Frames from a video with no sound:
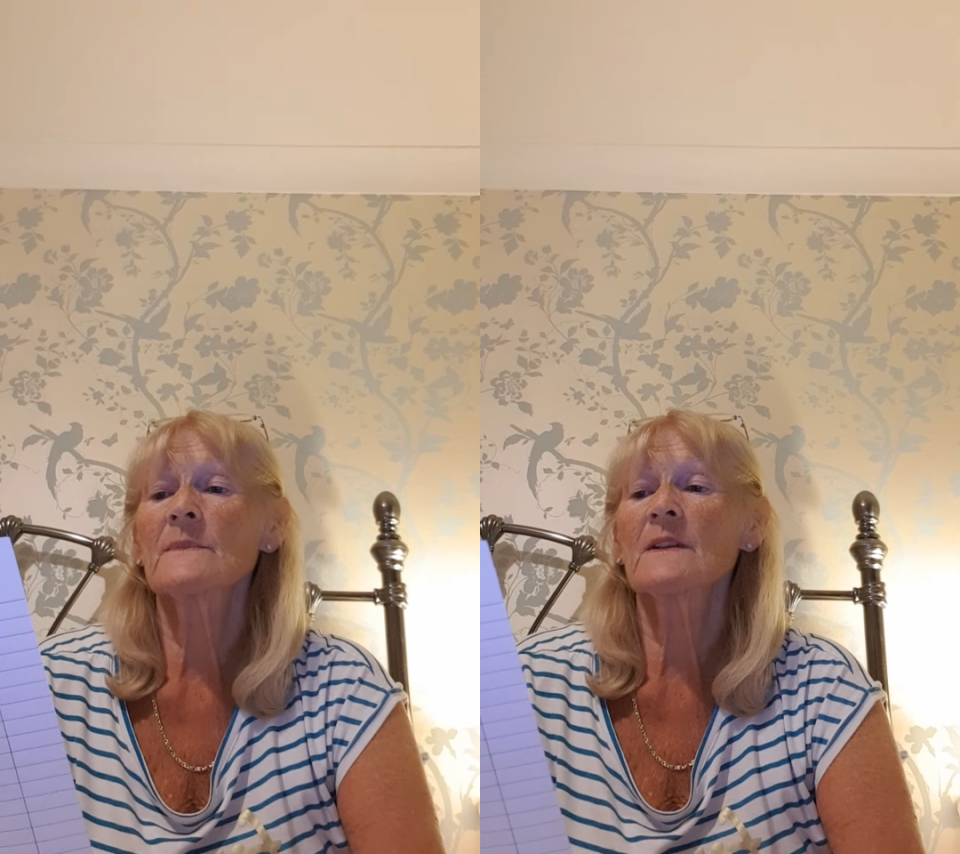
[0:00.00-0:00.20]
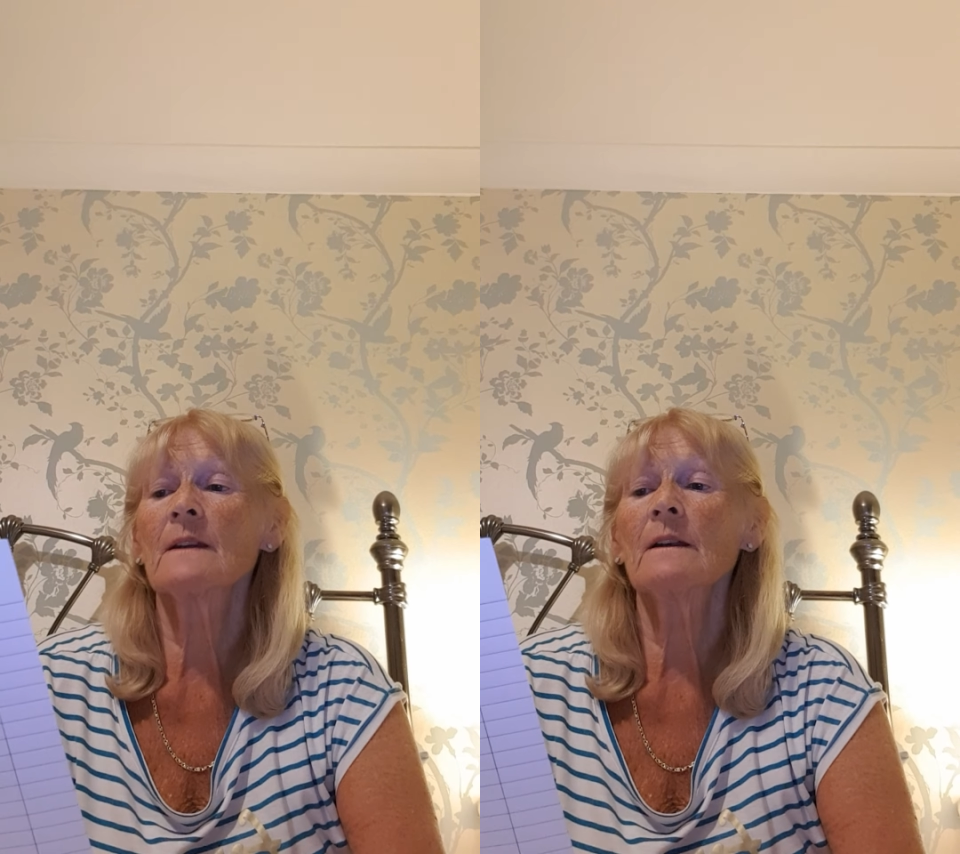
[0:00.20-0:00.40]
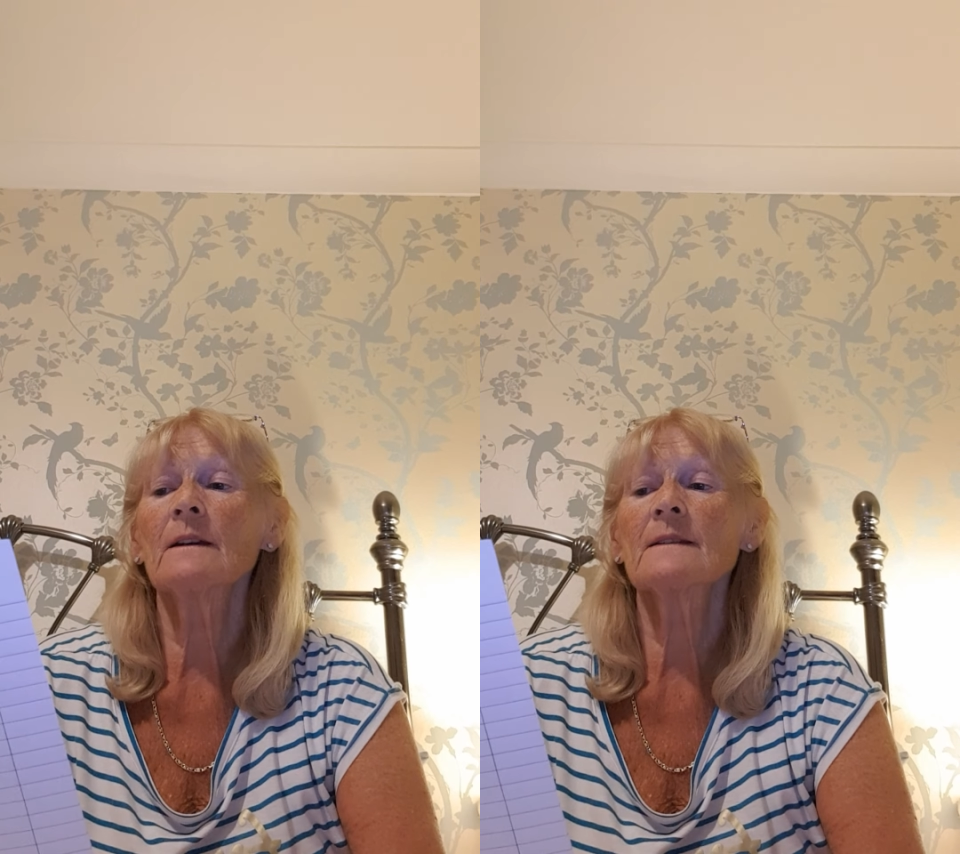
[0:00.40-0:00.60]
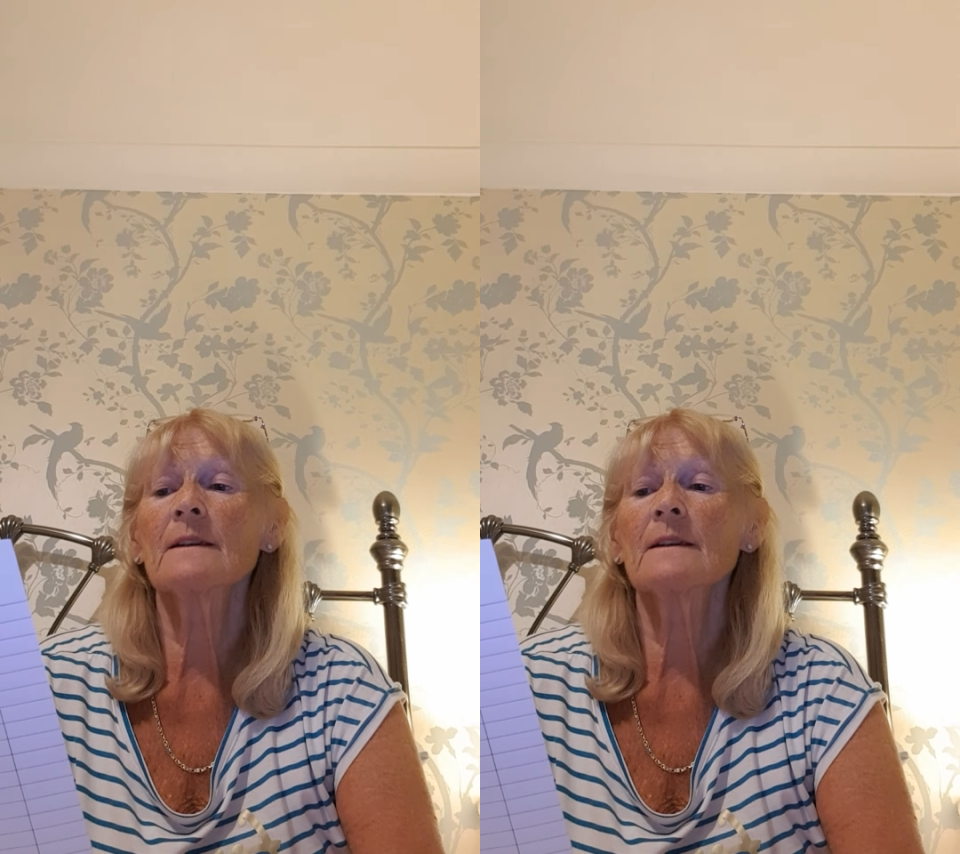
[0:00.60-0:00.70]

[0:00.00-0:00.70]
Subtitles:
Tonight